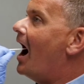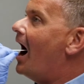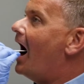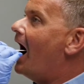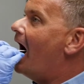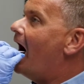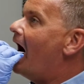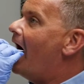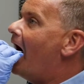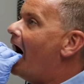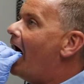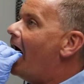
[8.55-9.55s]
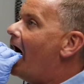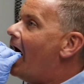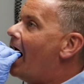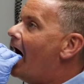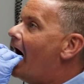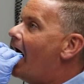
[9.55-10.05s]
Um, it's just like a swab
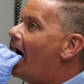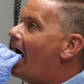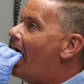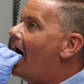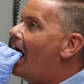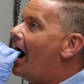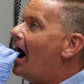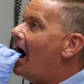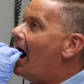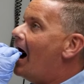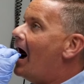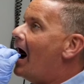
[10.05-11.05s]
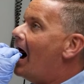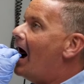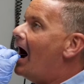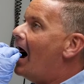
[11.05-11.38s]
for strep. We just uh,